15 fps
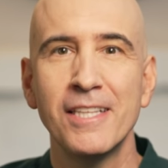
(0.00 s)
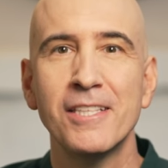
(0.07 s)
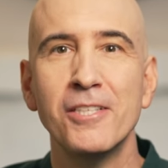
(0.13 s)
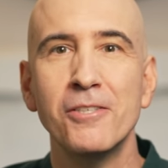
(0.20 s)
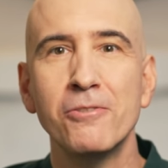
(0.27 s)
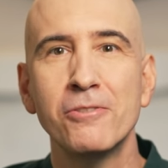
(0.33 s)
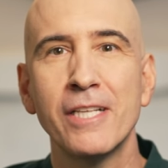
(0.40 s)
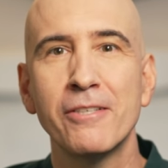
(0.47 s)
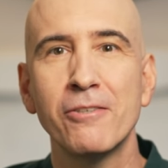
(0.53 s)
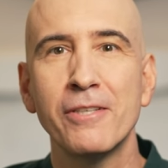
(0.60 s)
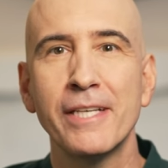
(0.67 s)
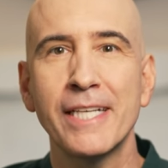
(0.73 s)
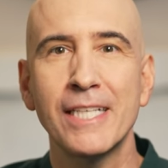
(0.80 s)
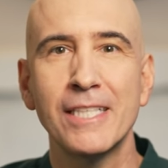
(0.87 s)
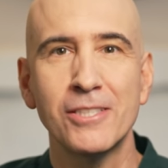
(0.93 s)
The newsletter
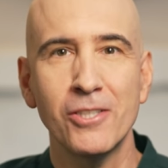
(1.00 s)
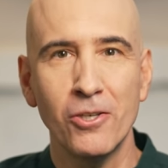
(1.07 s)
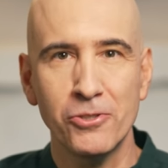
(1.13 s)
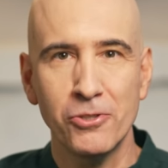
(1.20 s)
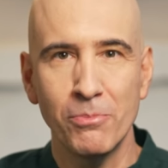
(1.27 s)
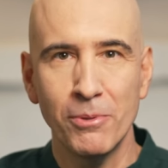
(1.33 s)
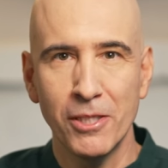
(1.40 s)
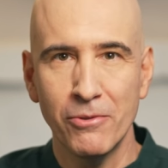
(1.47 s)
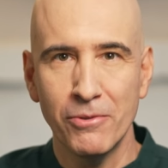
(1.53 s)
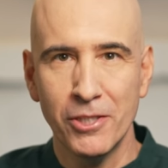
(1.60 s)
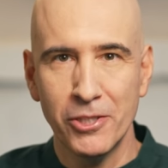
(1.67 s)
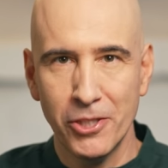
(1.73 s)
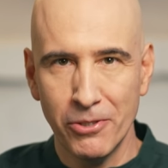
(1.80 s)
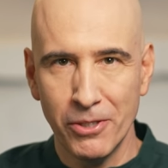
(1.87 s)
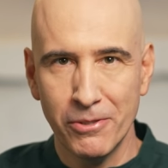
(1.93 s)
link is also below in the
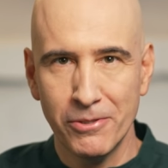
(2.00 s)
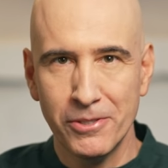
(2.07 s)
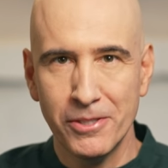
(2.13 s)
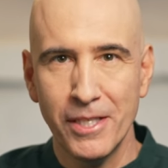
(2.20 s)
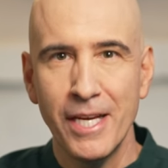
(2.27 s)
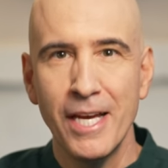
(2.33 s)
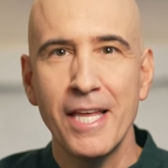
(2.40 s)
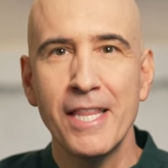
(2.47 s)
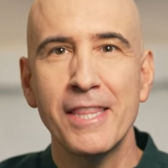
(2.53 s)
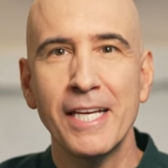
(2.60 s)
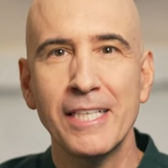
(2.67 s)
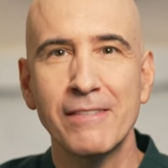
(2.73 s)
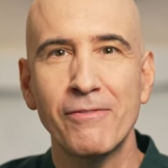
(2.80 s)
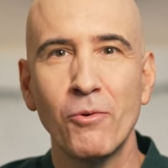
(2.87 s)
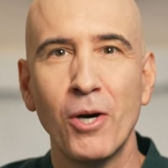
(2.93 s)
show notes.
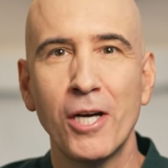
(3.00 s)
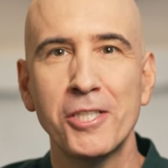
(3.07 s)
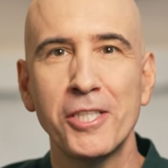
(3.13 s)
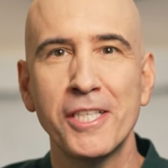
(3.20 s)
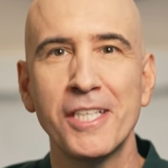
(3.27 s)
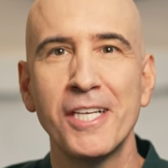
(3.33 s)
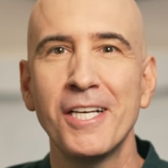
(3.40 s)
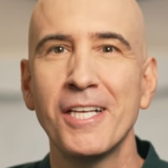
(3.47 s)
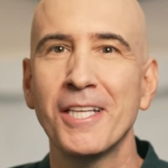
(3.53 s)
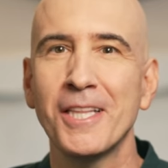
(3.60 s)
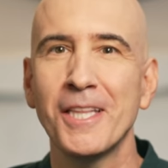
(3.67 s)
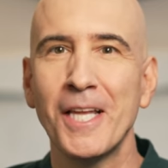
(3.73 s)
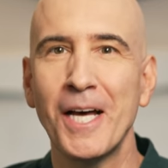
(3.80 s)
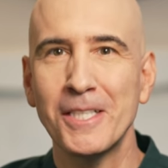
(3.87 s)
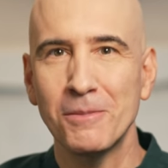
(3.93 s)
Thanks for watching.
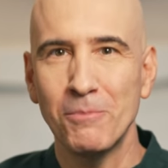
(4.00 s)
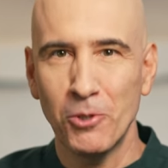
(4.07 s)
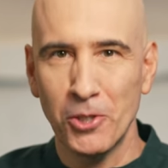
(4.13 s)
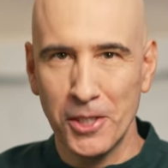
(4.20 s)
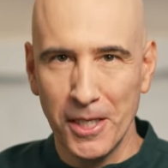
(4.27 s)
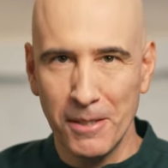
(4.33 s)
Lots more to